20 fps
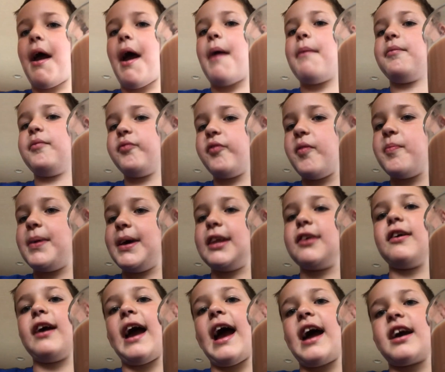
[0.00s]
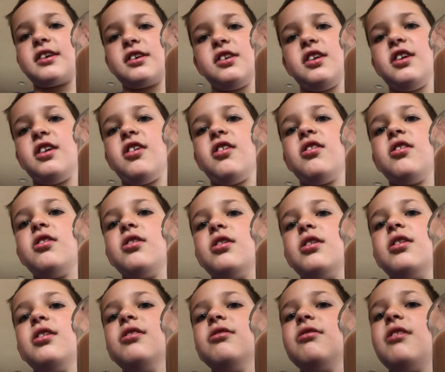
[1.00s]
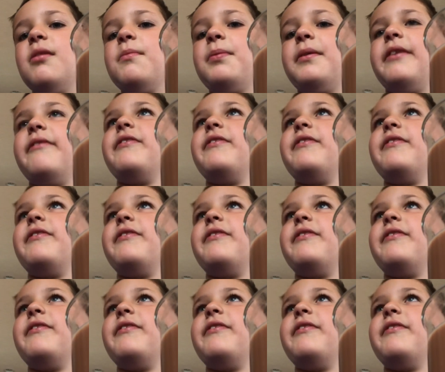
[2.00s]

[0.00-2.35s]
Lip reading: But I'm the better actor. Grandpa,